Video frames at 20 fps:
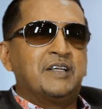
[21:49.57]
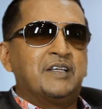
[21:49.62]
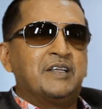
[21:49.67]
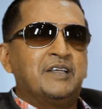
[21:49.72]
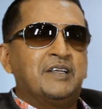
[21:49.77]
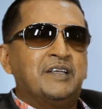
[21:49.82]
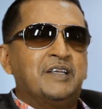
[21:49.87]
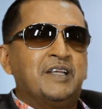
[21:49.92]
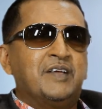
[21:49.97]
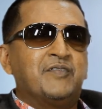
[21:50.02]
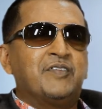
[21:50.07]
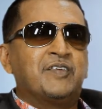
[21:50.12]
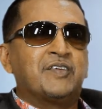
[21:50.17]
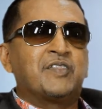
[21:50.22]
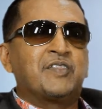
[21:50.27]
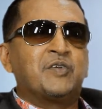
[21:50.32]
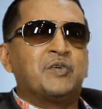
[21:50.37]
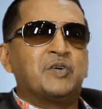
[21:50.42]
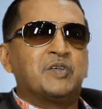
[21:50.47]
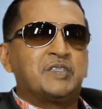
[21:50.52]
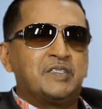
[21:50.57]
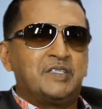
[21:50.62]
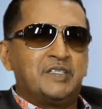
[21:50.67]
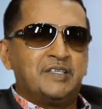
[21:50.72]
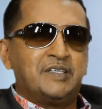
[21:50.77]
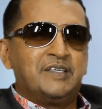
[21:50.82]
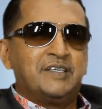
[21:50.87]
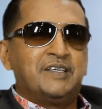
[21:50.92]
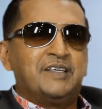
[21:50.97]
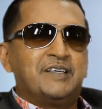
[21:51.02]
never thought
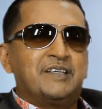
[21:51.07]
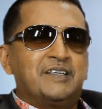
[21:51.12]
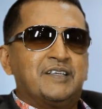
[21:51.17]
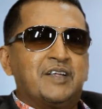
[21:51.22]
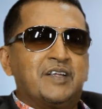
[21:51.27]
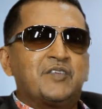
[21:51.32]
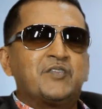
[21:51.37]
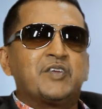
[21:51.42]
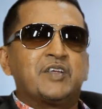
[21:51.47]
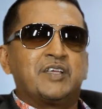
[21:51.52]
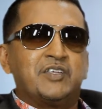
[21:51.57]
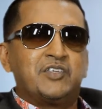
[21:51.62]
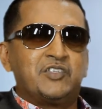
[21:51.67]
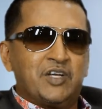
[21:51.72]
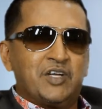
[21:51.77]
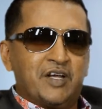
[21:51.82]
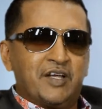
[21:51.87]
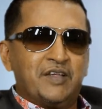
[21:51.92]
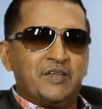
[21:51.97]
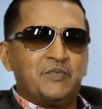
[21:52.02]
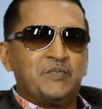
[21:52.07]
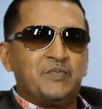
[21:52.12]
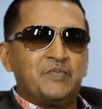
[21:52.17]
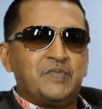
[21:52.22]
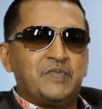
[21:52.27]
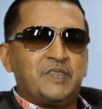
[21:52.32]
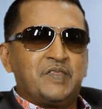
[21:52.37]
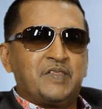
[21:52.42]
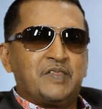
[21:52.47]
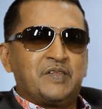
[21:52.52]
that Rikki Jai
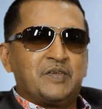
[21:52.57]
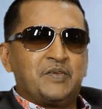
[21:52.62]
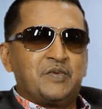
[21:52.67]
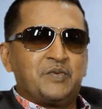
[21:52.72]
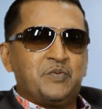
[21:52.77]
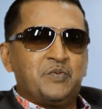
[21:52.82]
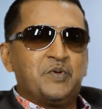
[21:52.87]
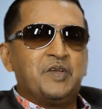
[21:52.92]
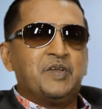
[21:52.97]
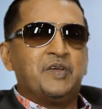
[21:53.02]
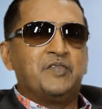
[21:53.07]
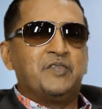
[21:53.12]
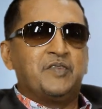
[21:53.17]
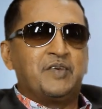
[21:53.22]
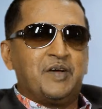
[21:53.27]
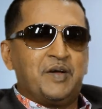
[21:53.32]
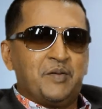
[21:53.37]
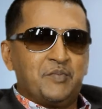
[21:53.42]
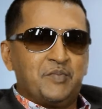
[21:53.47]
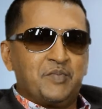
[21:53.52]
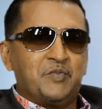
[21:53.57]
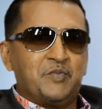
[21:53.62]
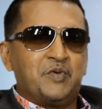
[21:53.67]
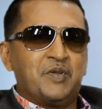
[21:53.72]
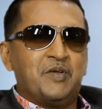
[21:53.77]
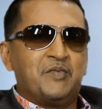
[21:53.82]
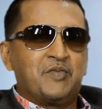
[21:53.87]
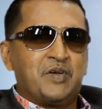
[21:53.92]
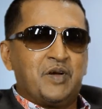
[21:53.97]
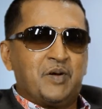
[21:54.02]
would
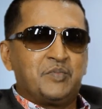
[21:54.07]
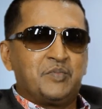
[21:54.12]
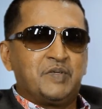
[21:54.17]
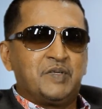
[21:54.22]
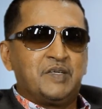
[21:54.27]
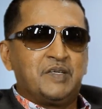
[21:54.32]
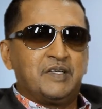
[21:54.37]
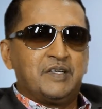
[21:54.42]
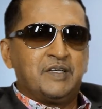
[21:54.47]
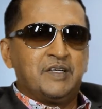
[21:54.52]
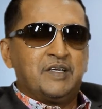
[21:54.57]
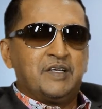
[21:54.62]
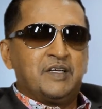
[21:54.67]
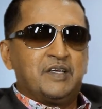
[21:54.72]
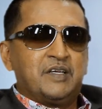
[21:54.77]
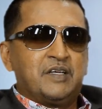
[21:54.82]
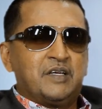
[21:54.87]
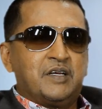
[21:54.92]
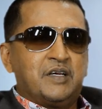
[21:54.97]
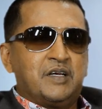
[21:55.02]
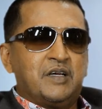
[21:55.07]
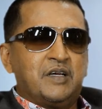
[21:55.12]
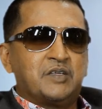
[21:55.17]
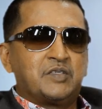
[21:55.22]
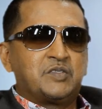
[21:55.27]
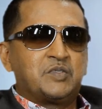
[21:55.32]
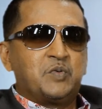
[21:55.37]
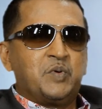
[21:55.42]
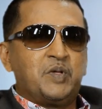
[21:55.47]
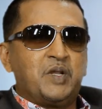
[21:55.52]
have copped.
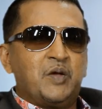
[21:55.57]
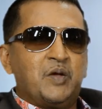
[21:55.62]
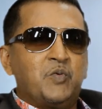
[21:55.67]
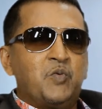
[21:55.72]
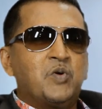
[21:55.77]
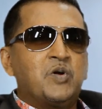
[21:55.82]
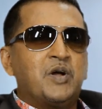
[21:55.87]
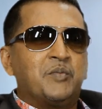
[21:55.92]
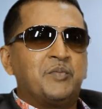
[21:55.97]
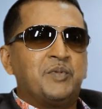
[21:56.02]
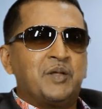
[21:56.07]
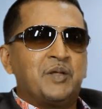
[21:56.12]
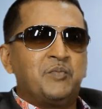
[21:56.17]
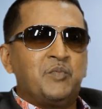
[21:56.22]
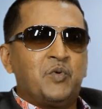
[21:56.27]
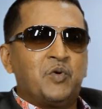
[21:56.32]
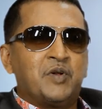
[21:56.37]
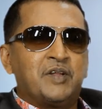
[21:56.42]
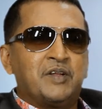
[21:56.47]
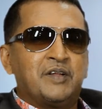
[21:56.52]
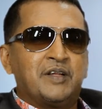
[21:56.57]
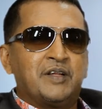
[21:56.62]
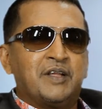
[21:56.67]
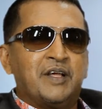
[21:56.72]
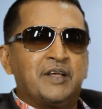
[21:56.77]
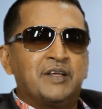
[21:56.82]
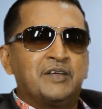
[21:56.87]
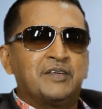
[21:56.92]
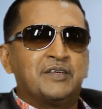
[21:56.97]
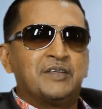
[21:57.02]
So when I woke up that morning and
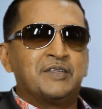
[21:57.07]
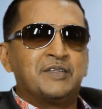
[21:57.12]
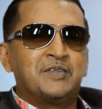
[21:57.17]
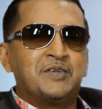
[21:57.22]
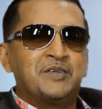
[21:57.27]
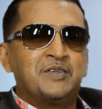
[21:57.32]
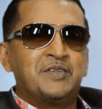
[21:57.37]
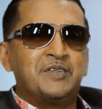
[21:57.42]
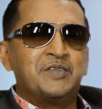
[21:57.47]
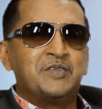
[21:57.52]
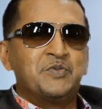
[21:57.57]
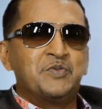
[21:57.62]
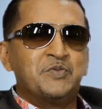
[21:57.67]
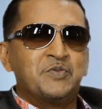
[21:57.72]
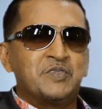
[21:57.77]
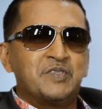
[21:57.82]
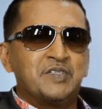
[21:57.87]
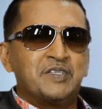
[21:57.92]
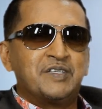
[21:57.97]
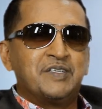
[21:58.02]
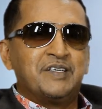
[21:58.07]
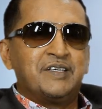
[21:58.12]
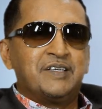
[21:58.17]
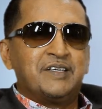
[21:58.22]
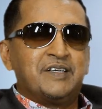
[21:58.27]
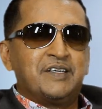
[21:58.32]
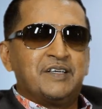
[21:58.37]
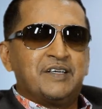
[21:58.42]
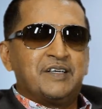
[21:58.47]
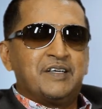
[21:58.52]
I heard it on the news
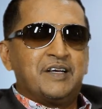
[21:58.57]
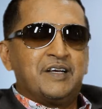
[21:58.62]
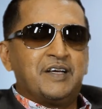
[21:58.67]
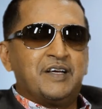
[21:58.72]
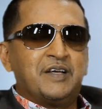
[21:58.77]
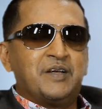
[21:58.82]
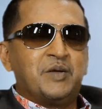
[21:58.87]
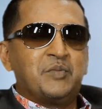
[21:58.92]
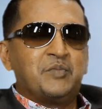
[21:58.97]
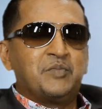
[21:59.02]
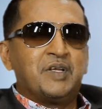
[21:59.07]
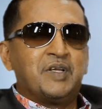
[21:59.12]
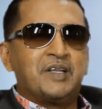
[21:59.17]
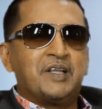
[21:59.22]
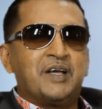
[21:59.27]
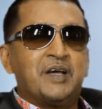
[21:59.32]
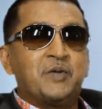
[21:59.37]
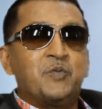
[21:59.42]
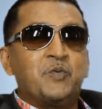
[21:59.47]
that I